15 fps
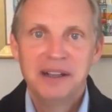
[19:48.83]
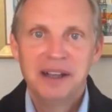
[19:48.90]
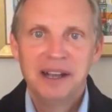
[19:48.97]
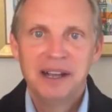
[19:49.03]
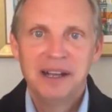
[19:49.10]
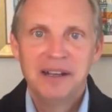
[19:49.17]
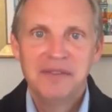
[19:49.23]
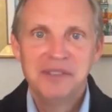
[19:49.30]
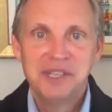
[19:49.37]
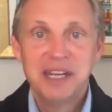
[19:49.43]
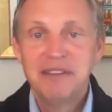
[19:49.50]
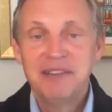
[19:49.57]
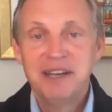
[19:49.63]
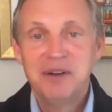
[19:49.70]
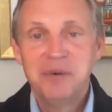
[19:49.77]

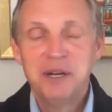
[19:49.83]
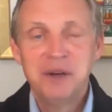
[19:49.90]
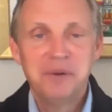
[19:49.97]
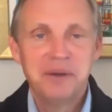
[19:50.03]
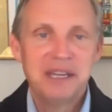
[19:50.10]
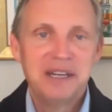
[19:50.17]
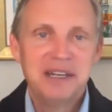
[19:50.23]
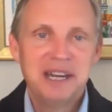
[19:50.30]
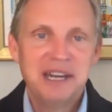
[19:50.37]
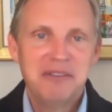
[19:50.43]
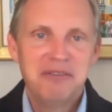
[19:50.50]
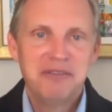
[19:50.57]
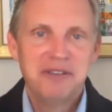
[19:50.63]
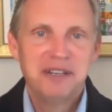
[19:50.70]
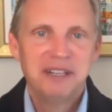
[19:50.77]
Sunnyvale. We don't get
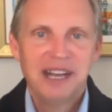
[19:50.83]
enough,